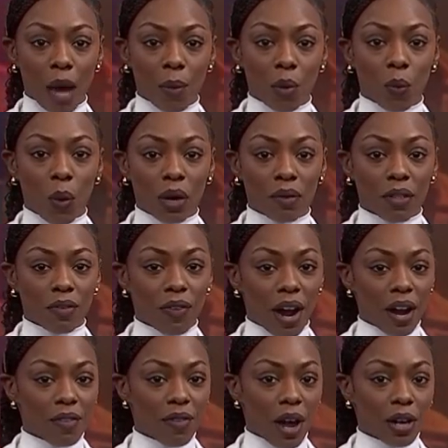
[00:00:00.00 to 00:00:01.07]
night with one of the
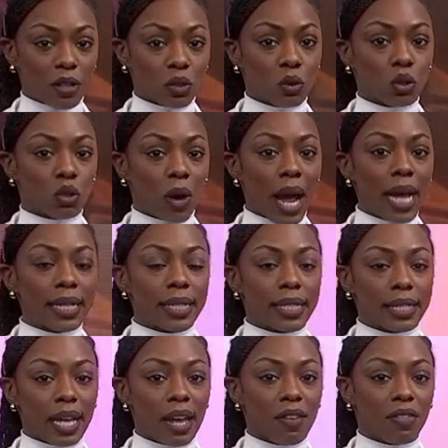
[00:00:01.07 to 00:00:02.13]
firefighters who tried to
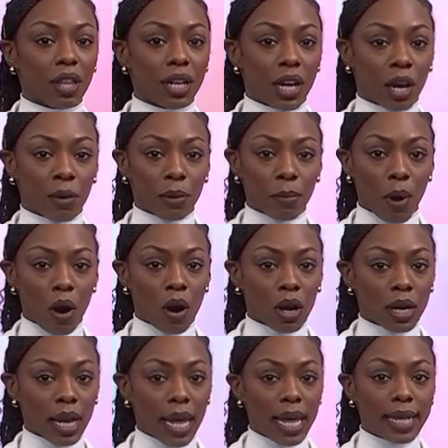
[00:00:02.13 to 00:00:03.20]
save the dairy
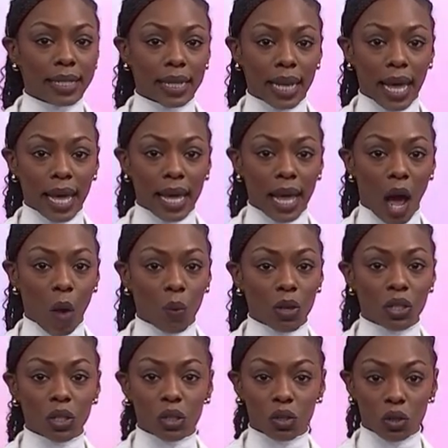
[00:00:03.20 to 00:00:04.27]
barn, and today I
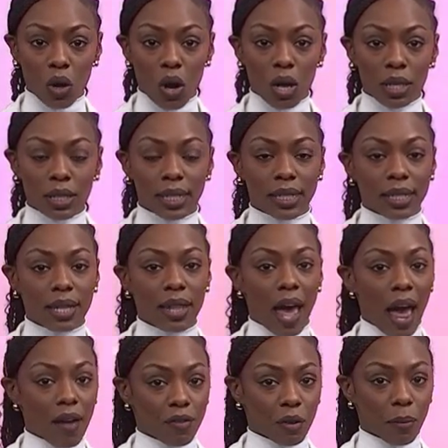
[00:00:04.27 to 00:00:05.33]
went to Strawn to see
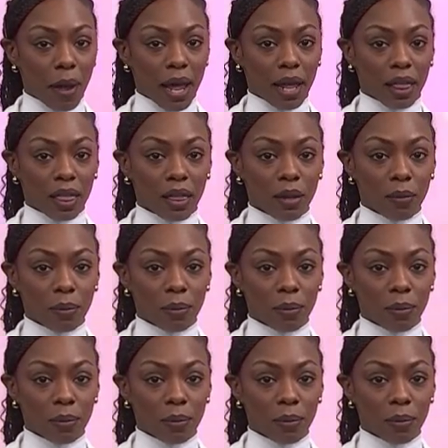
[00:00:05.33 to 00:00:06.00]
the aftermath.